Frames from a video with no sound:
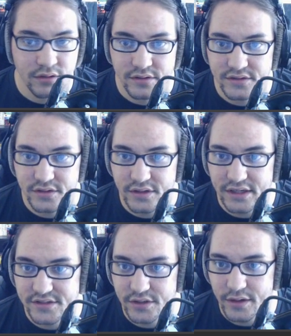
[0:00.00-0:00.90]
Still
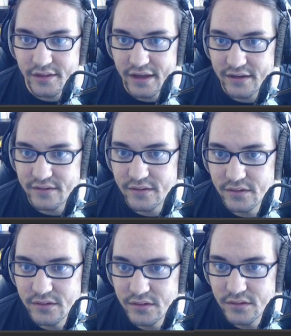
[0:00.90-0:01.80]
getting 0 out of that,
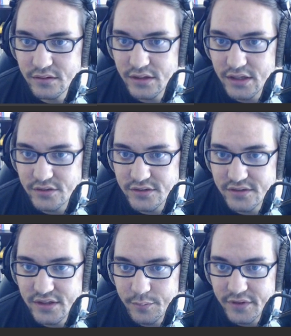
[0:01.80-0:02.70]
and I'll just
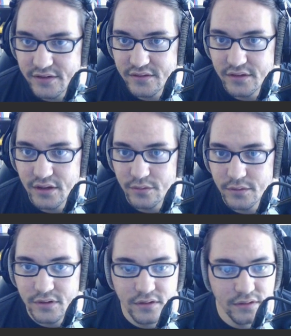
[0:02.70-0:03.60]
copy this to the other
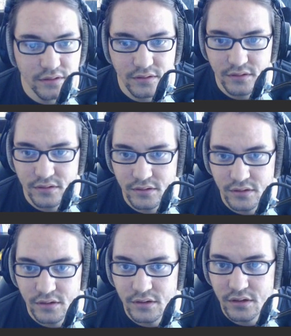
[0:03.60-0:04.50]
one.
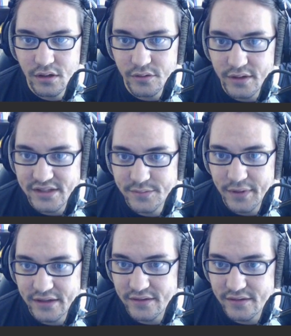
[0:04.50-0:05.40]
Although I
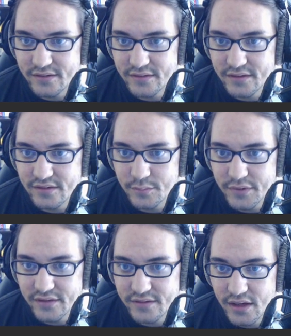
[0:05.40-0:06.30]
expected this to be
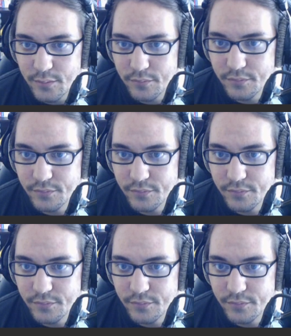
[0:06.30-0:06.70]
the same.